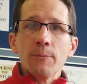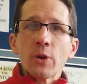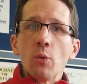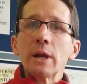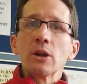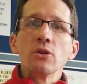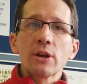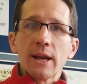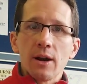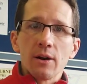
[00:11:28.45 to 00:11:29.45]
we can look
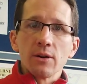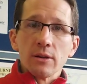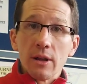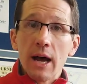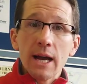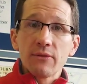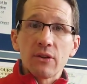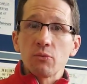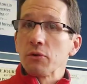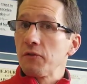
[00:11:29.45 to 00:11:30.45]
at our lives as
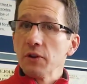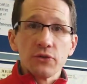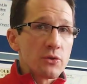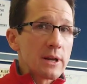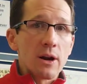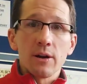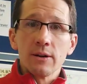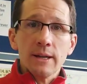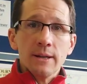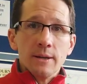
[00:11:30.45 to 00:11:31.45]
we're filtering our
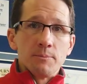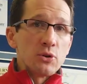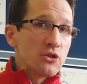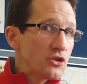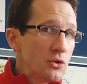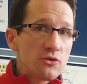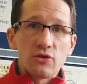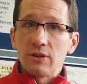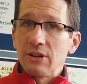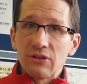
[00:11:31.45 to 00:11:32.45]
pursuits
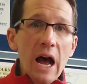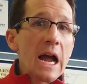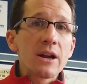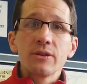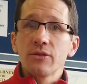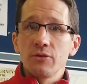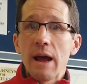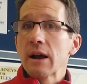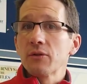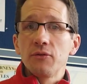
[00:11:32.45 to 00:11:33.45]
and desires through
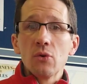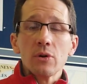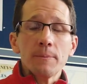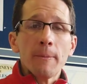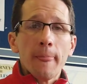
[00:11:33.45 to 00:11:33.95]
Acts 4,